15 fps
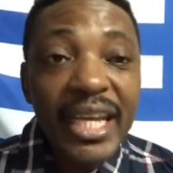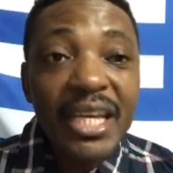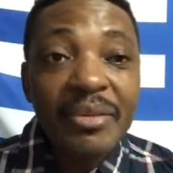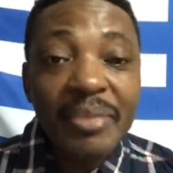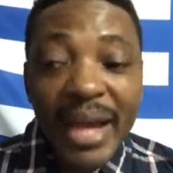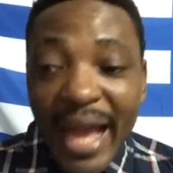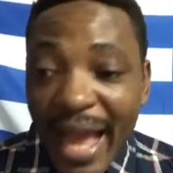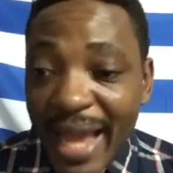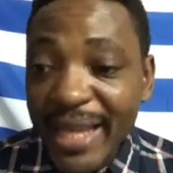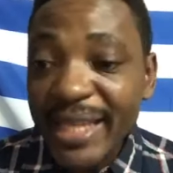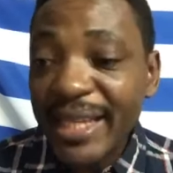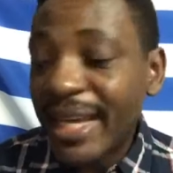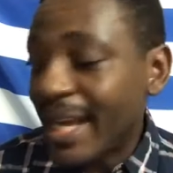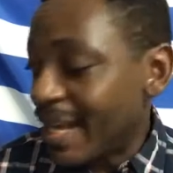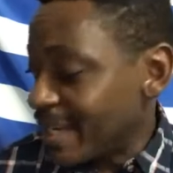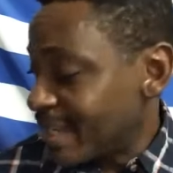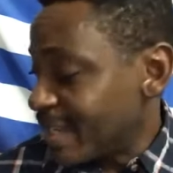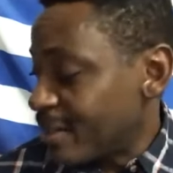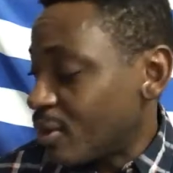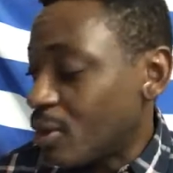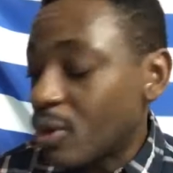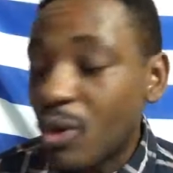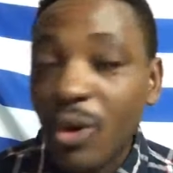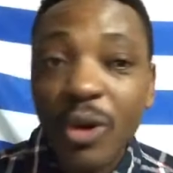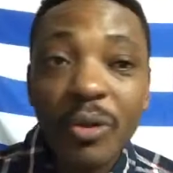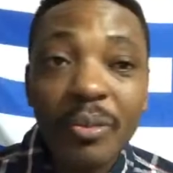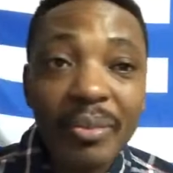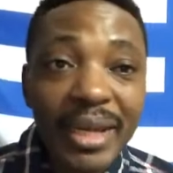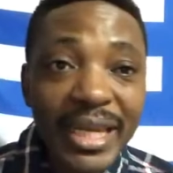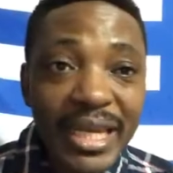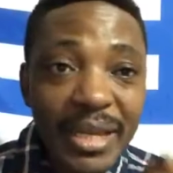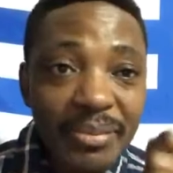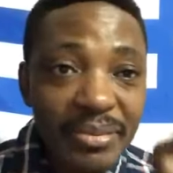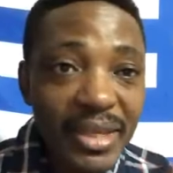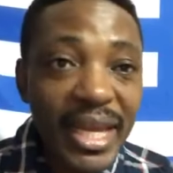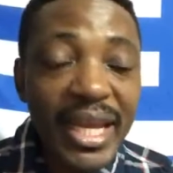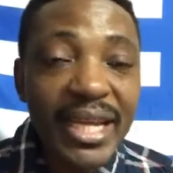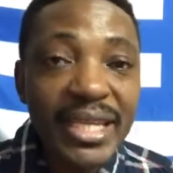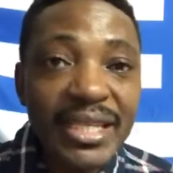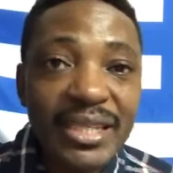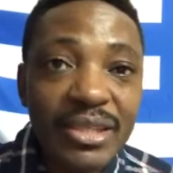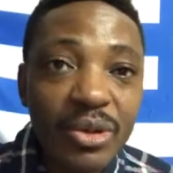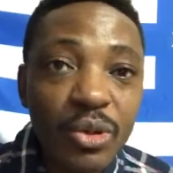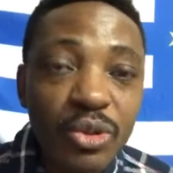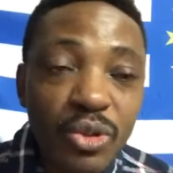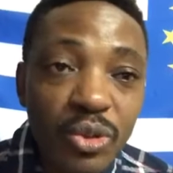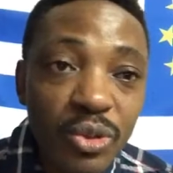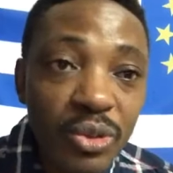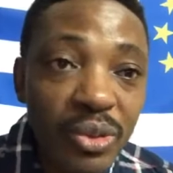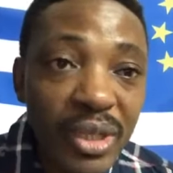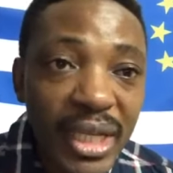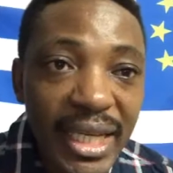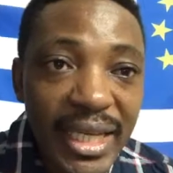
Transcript: In my ID card in Hong Kong, my name there is also